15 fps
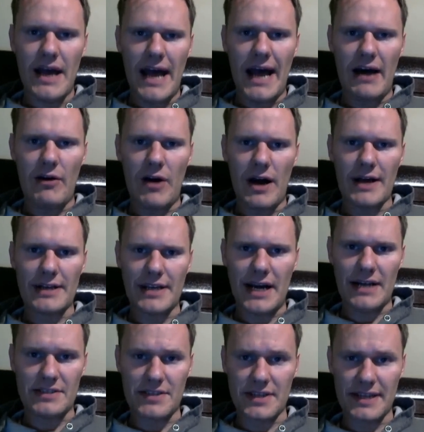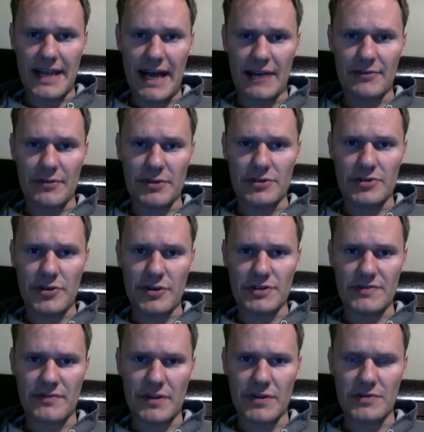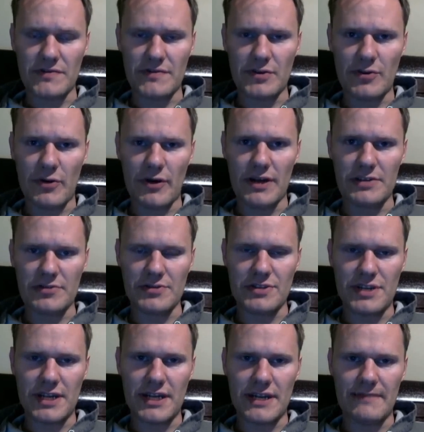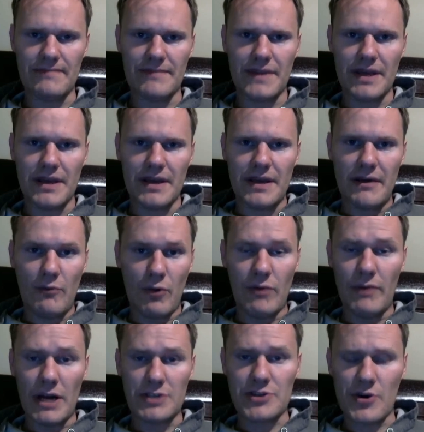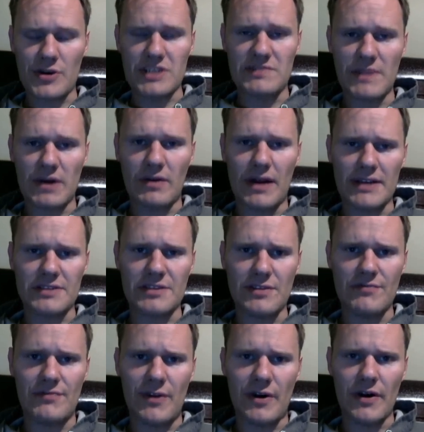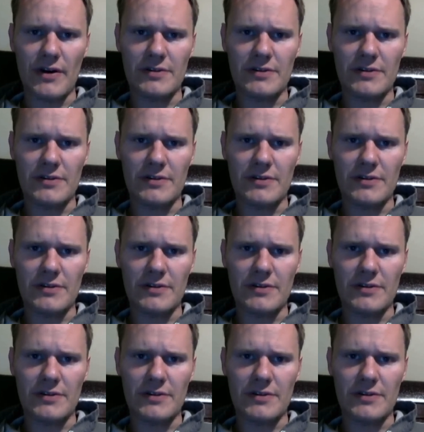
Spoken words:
how I got to the Catholic Church for those of you who are interested in what my journey's been like so far.